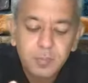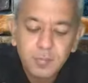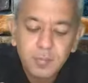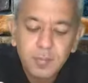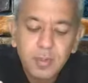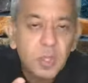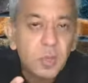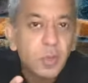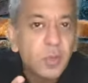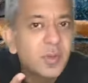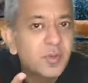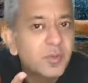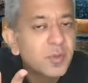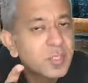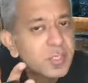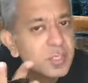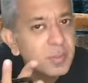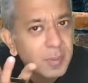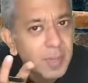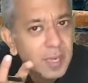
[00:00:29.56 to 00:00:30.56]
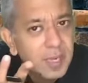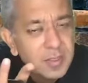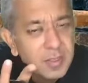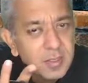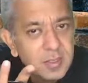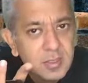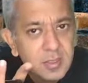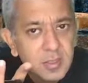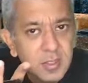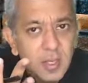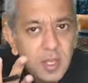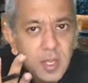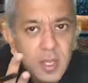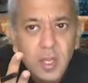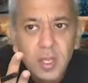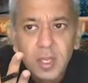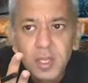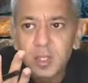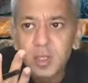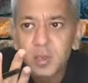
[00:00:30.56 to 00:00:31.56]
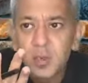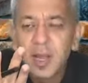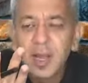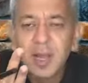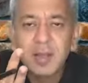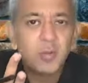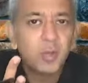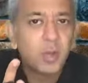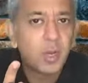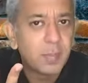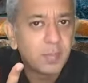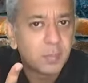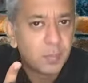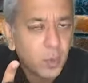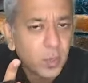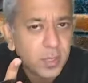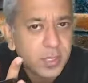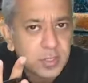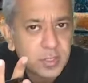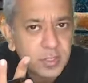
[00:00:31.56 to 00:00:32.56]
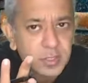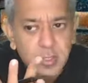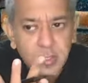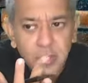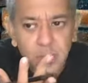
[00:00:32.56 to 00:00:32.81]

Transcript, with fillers: You have your suppliers. You have your employees,